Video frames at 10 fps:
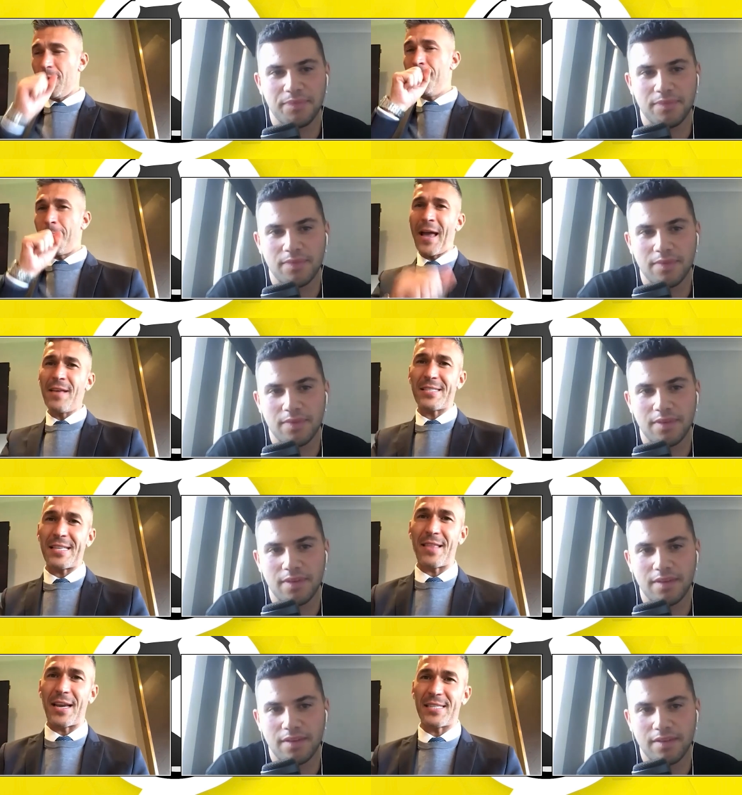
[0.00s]
Speaker 1: I
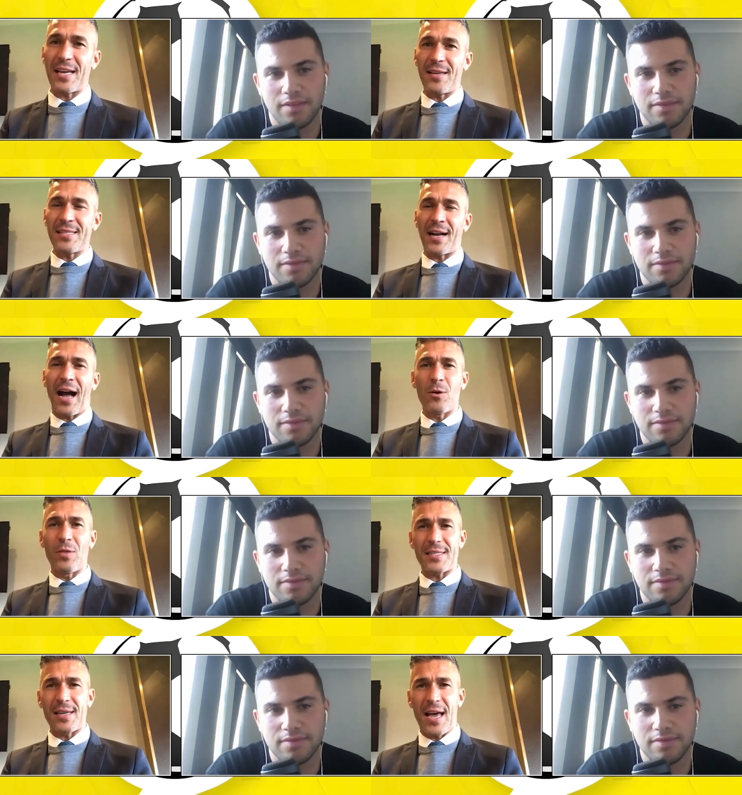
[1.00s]
understand that he's a he's a guy who
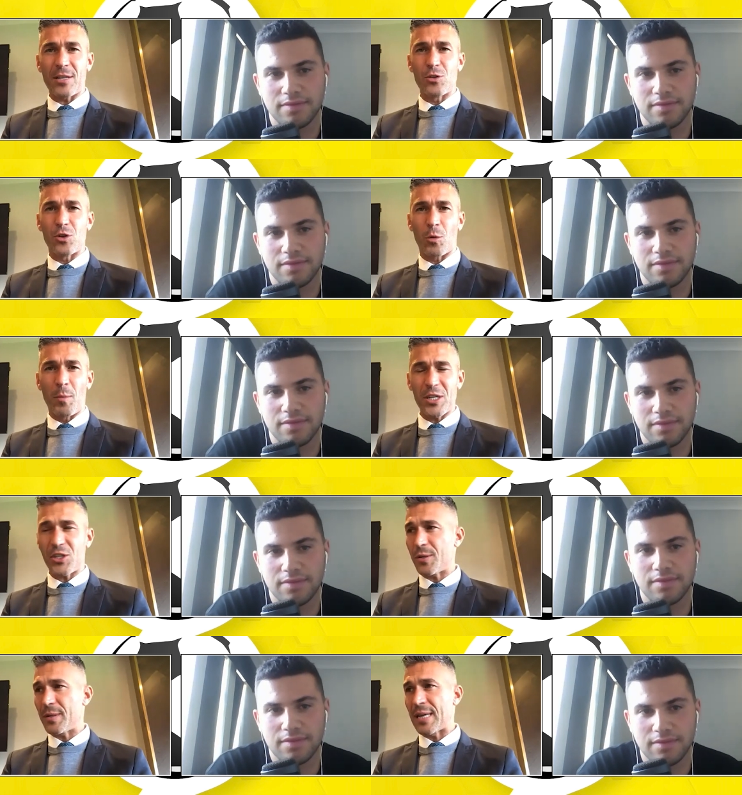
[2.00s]
doesn't like to talk
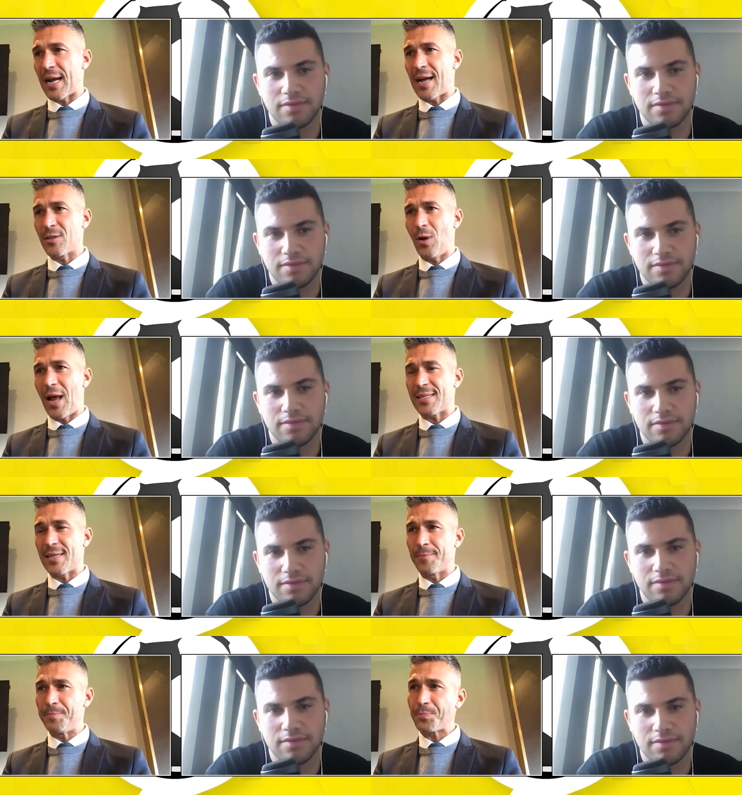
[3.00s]
much. It's a guy who
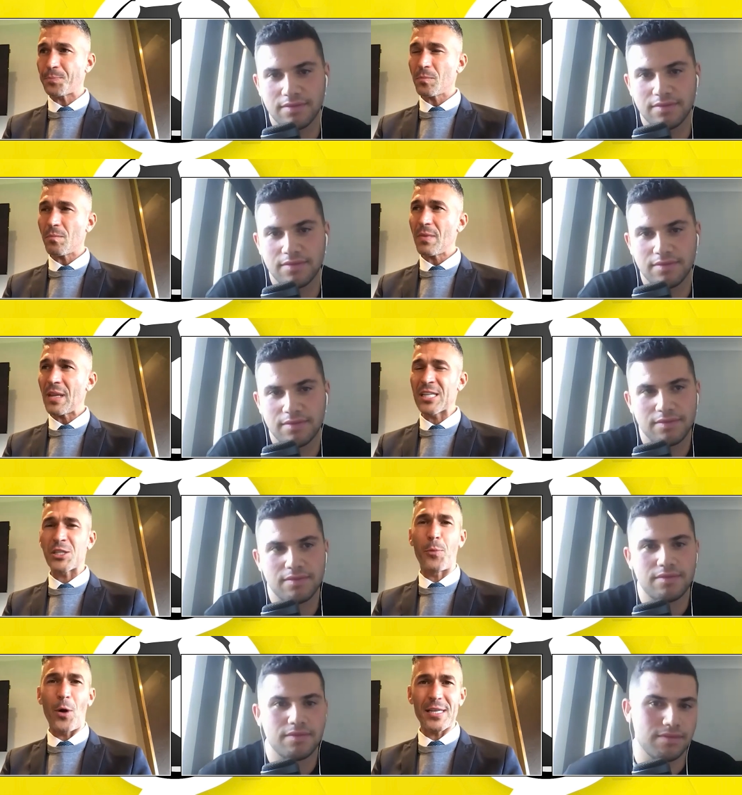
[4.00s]
doesn't
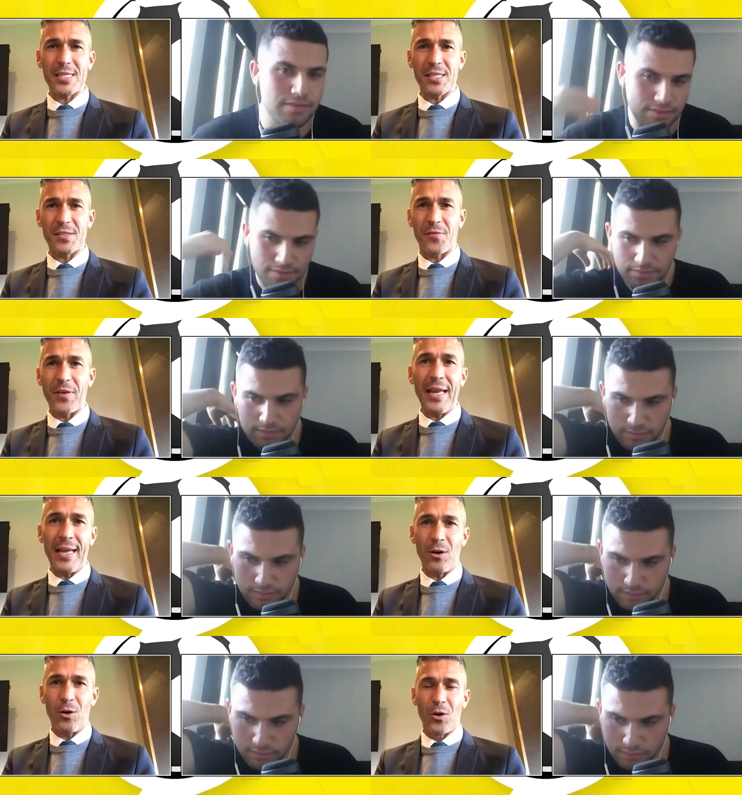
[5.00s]
express his
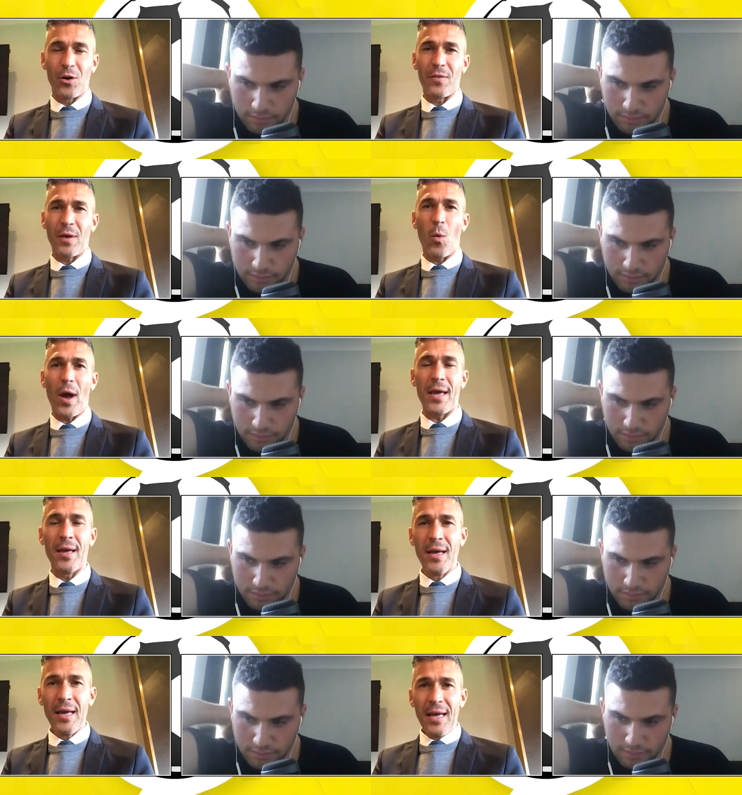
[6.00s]
feeling or the
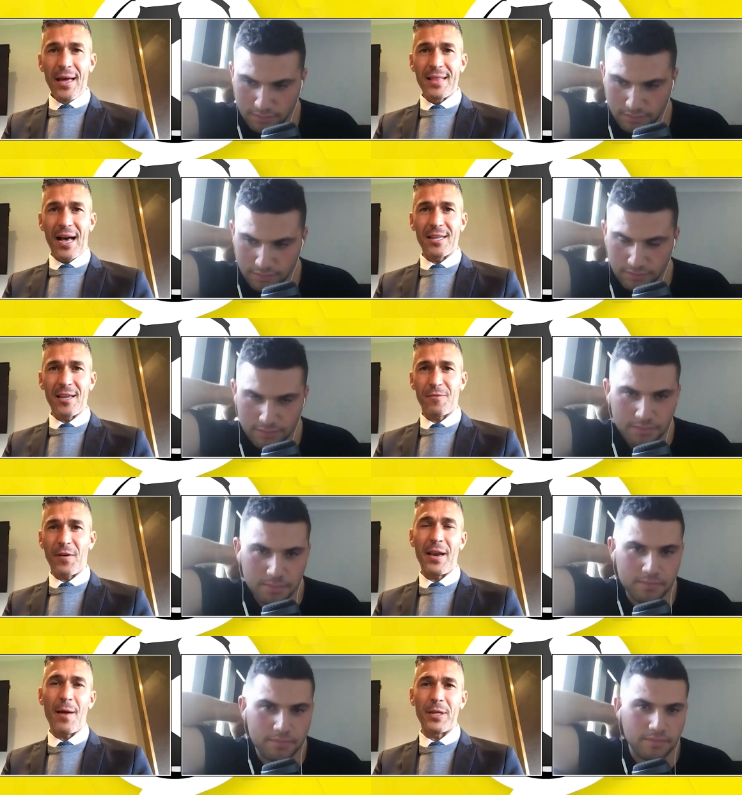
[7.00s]
way that he's
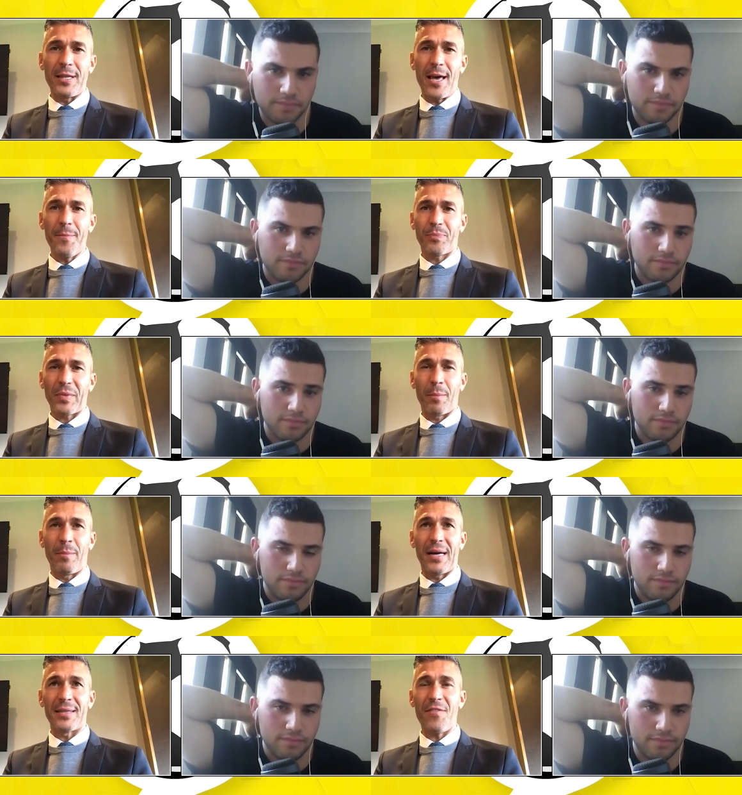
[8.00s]
feeling every day.
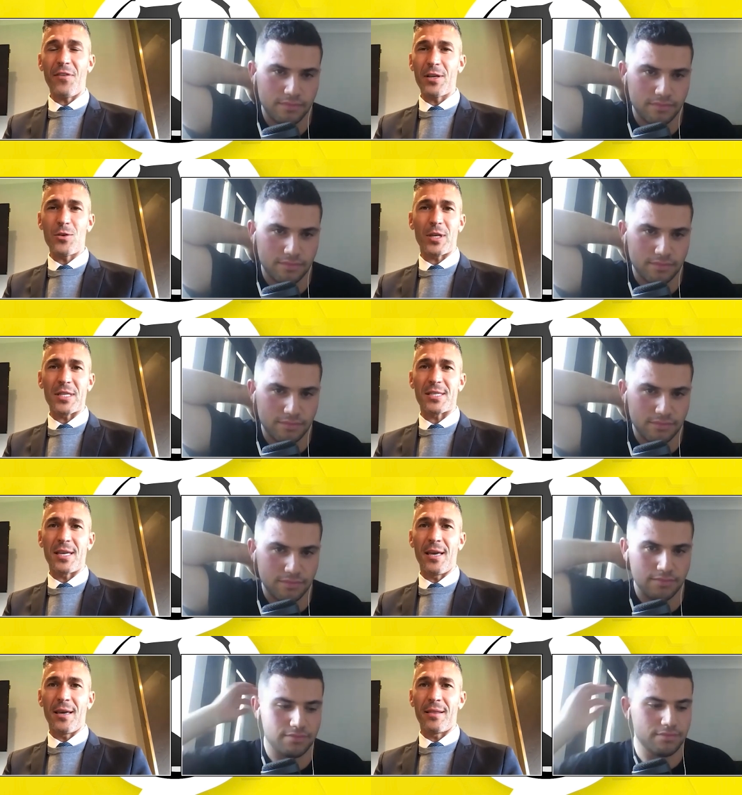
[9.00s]
But definitely, you can
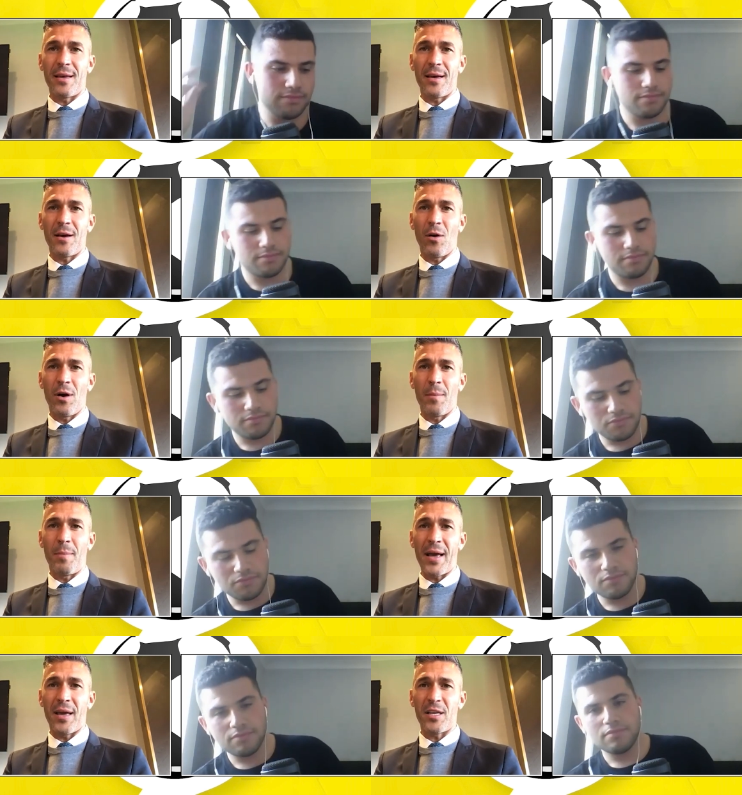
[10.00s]
see uh, uh,
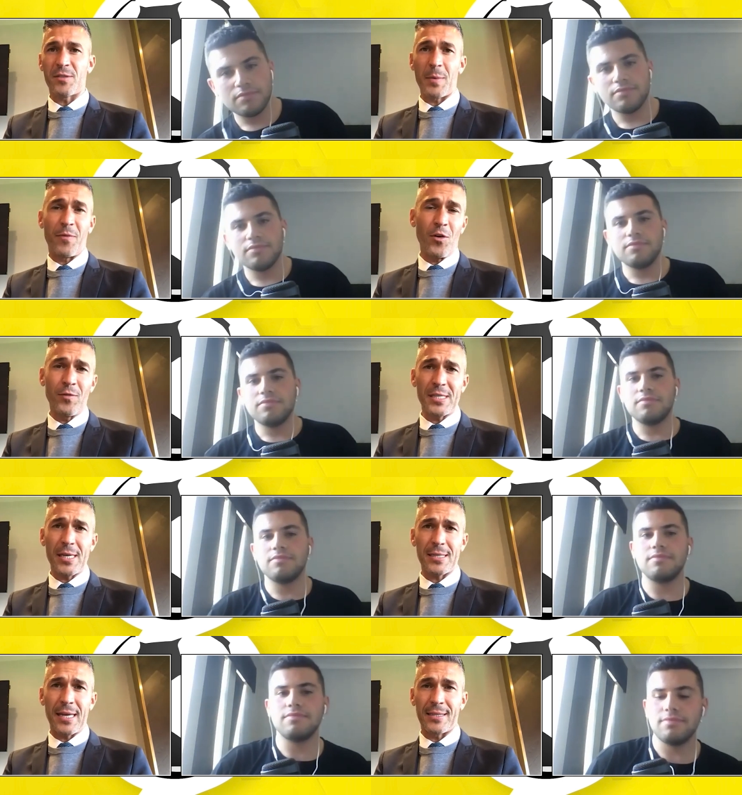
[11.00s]
by his
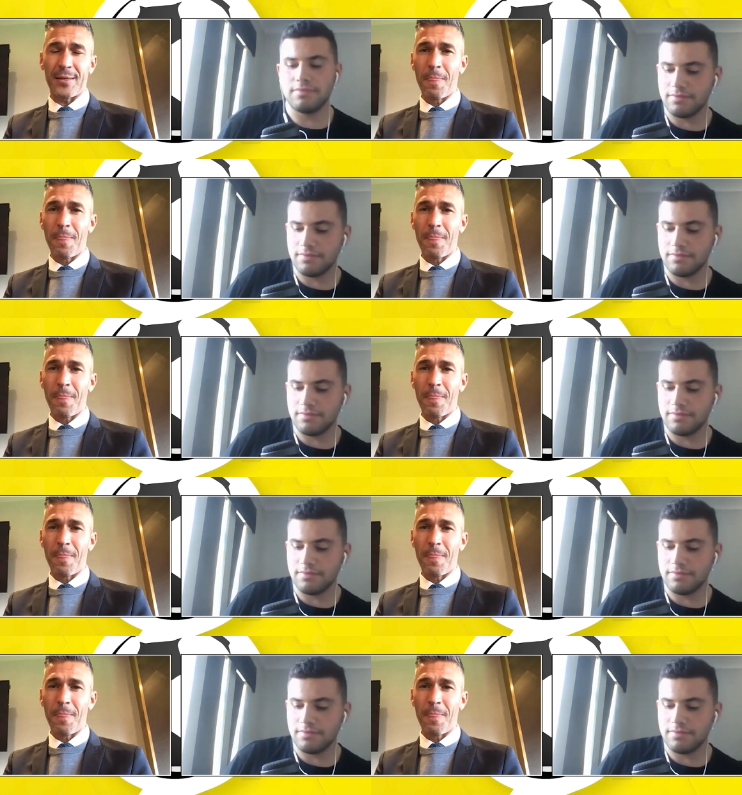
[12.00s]
performances that